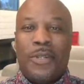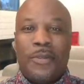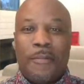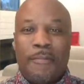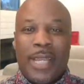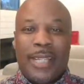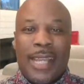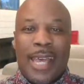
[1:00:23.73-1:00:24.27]

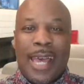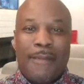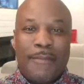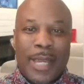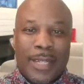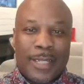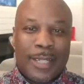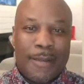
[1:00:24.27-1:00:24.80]
No,
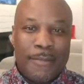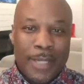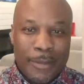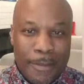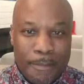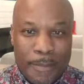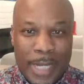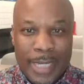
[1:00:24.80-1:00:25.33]
man, you never
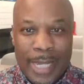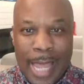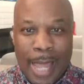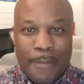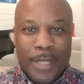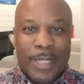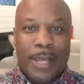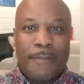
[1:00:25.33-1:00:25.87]
know when them big
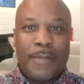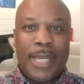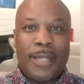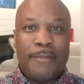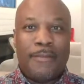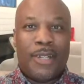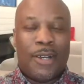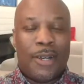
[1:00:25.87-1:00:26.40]

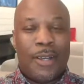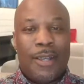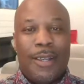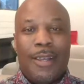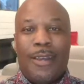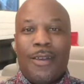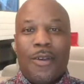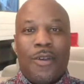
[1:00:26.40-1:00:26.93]
linebacker come at them
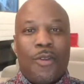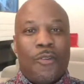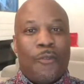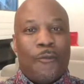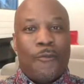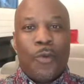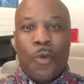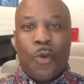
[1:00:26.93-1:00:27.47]
big linemen
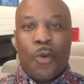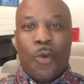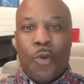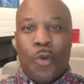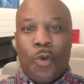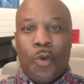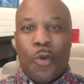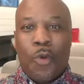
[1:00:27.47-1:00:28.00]
come at him
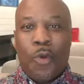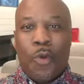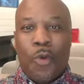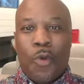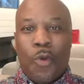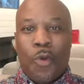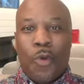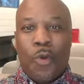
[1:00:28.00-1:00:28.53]
or
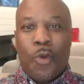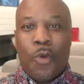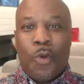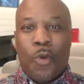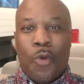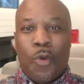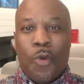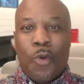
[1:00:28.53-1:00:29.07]

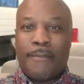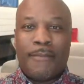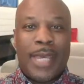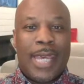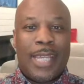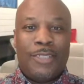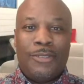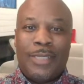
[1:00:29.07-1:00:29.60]
fullback
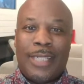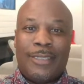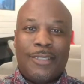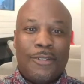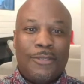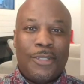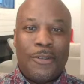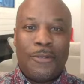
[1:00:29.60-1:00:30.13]
or tight
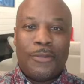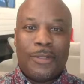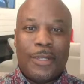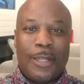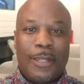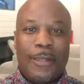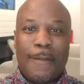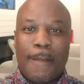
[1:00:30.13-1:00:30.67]
end or running
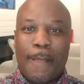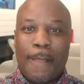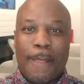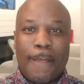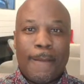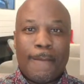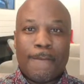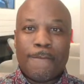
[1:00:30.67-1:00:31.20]
back. Man,
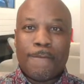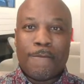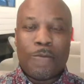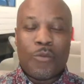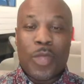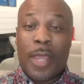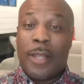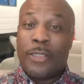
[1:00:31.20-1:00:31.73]
you just don't
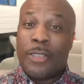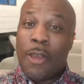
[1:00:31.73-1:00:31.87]
know.